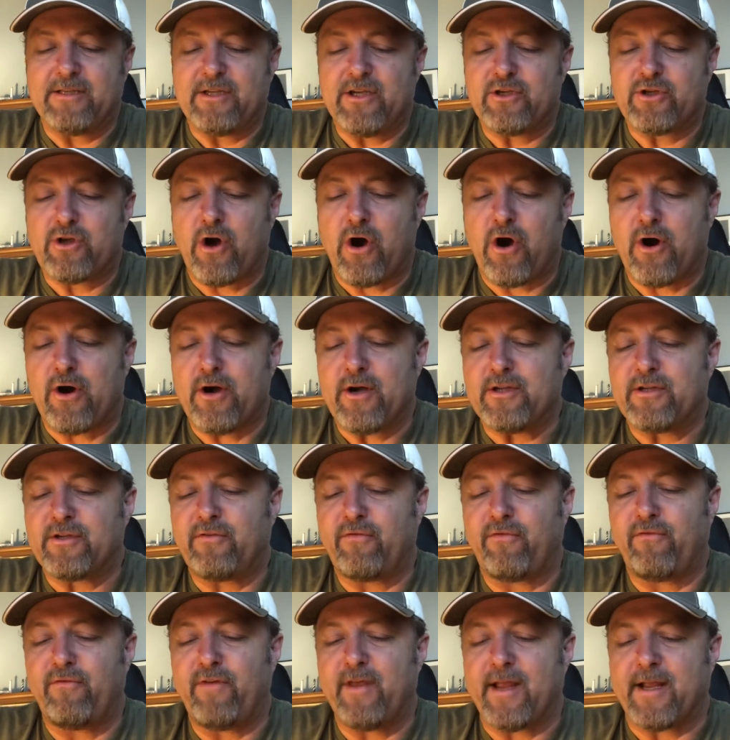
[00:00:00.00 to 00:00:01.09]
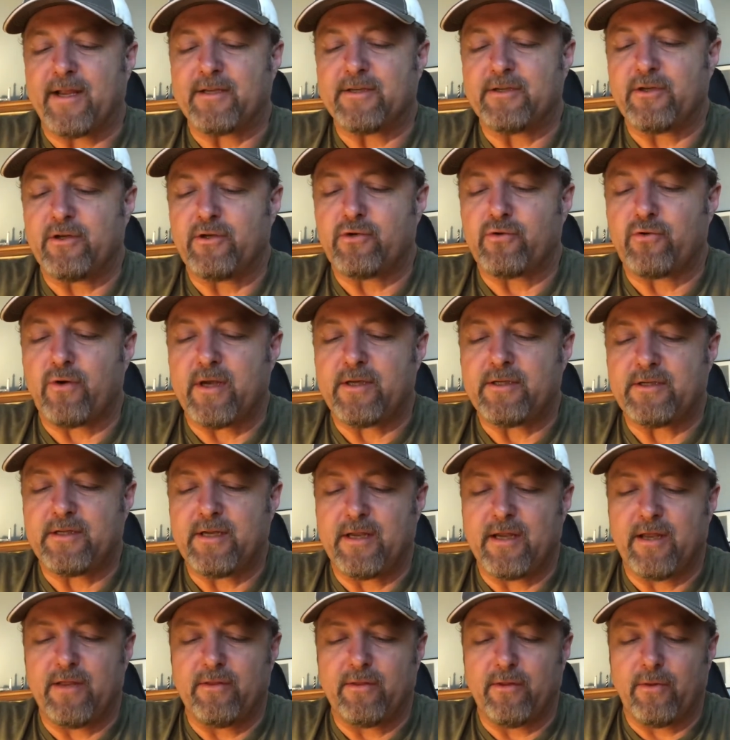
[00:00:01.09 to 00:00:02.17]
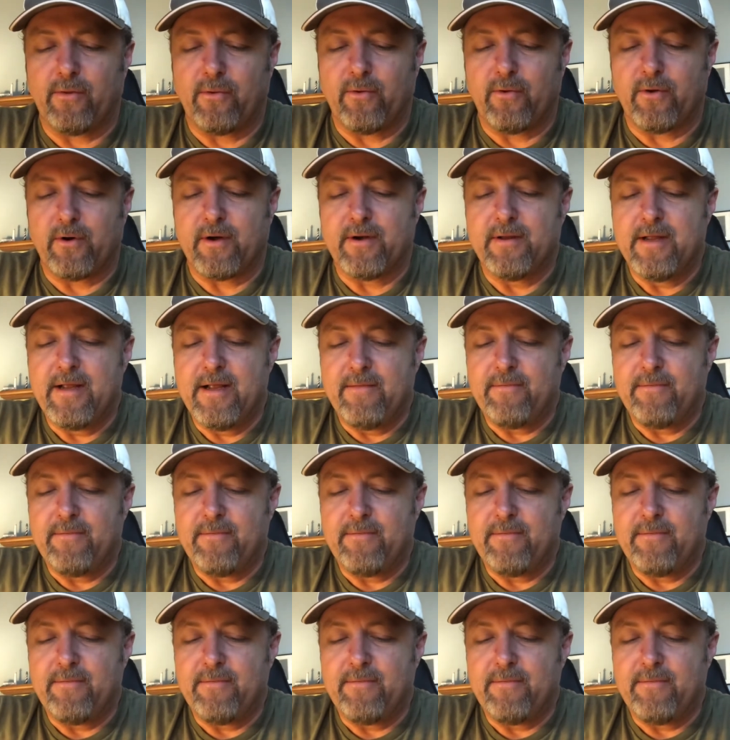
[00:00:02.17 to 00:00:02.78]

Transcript: His heart is fixed, trusting in the Lord.